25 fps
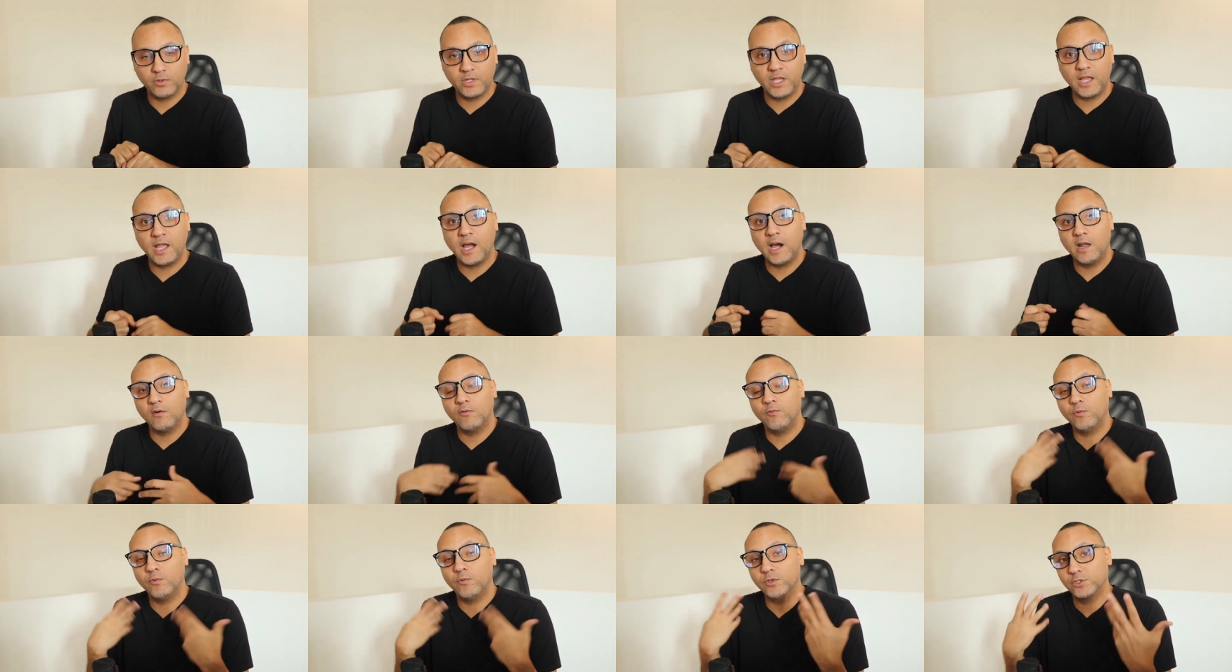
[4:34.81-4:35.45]
They got
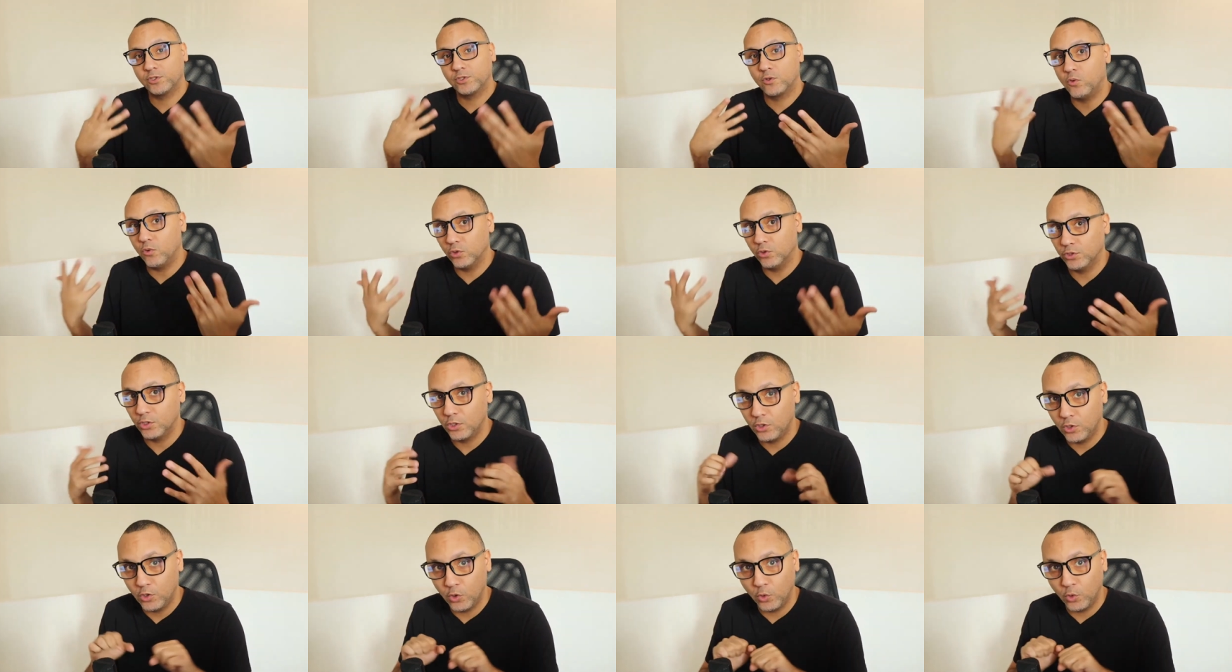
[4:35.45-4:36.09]
off what's called
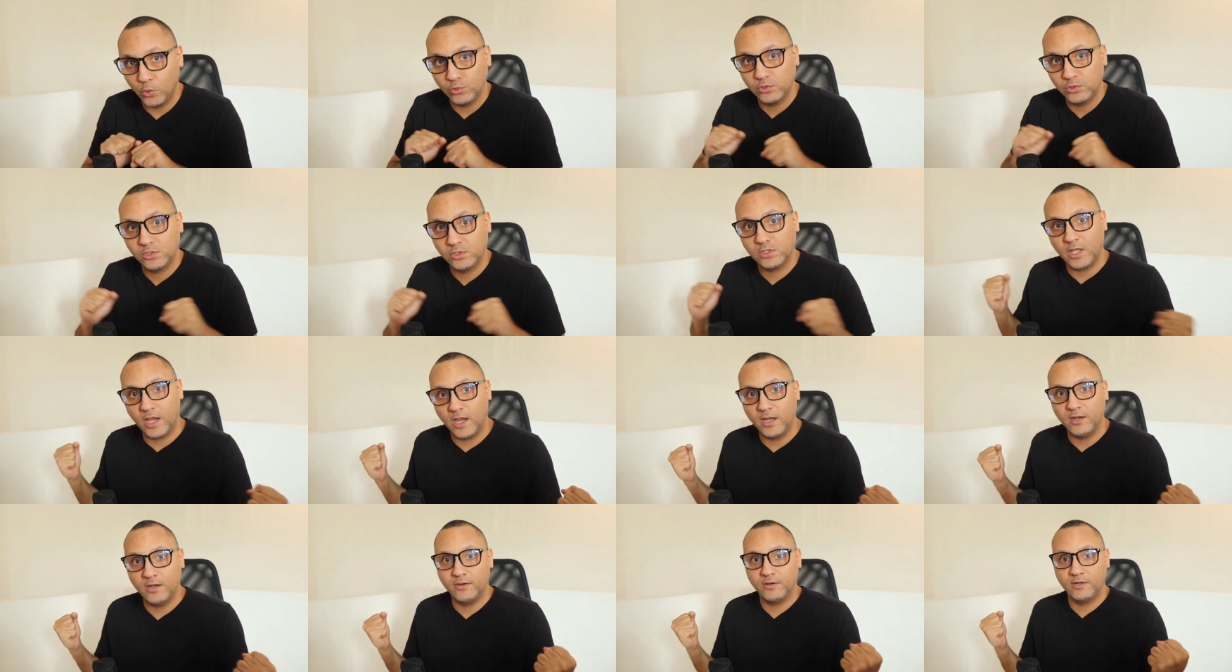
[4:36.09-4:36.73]
the gold
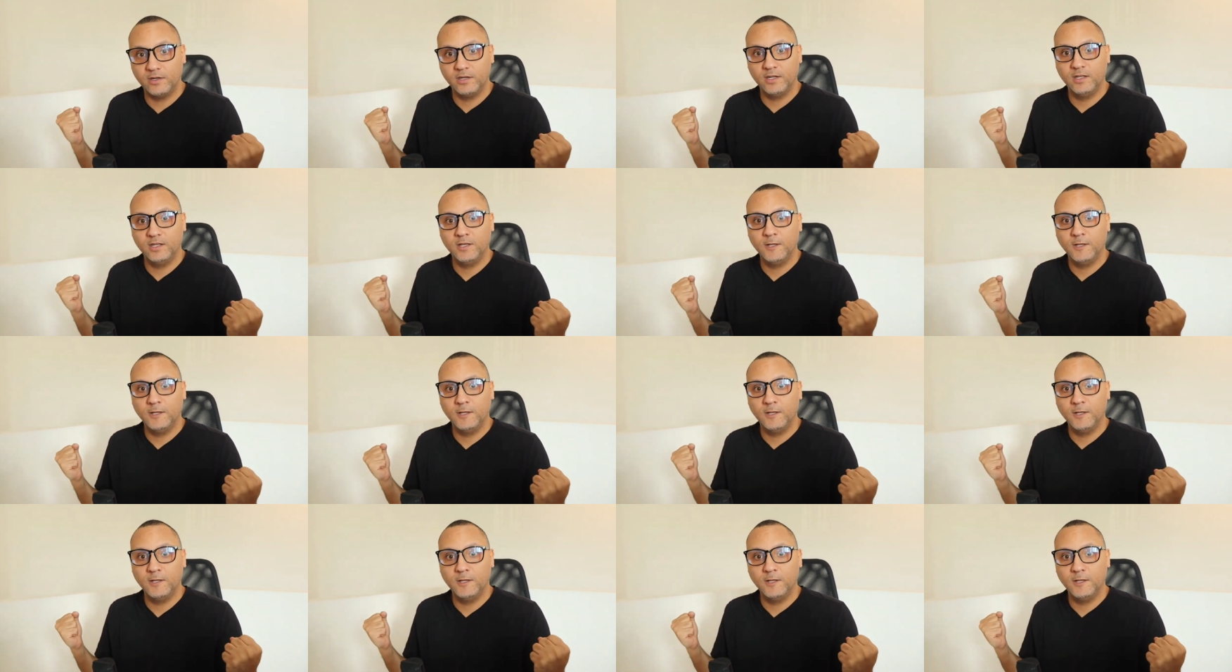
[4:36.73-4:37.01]
standard.